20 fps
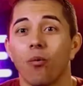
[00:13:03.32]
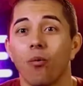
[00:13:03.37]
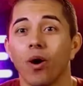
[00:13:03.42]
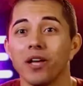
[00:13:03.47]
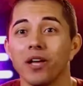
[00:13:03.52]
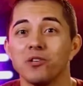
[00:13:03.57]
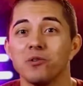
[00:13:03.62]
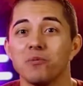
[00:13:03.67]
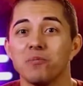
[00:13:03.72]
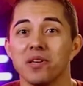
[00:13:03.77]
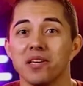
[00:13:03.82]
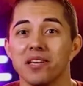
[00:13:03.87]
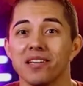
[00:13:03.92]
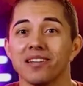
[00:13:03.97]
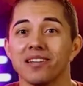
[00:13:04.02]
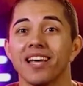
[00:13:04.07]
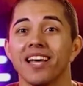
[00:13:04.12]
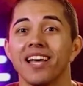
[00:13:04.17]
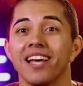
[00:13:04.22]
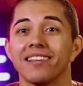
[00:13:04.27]
what you
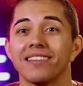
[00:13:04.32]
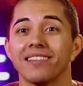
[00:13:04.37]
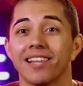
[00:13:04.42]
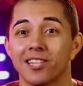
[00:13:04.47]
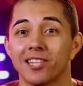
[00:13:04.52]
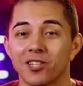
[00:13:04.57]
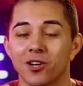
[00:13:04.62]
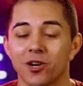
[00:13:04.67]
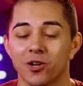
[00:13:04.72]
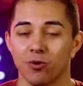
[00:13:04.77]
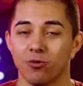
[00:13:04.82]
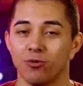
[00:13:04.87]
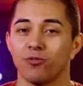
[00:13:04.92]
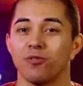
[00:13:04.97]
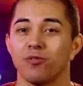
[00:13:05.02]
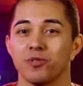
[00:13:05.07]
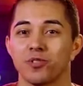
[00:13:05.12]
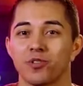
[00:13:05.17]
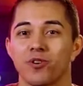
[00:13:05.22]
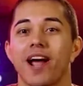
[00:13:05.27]
mean. Let's start over
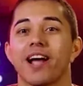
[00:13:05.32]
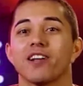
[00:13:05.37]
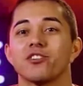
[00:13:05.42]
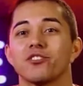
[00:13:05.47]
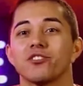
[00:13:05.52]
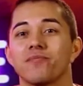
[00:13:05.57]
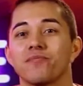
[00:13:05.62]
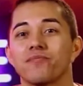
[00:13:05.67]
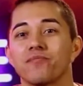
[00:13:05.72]
from scratch.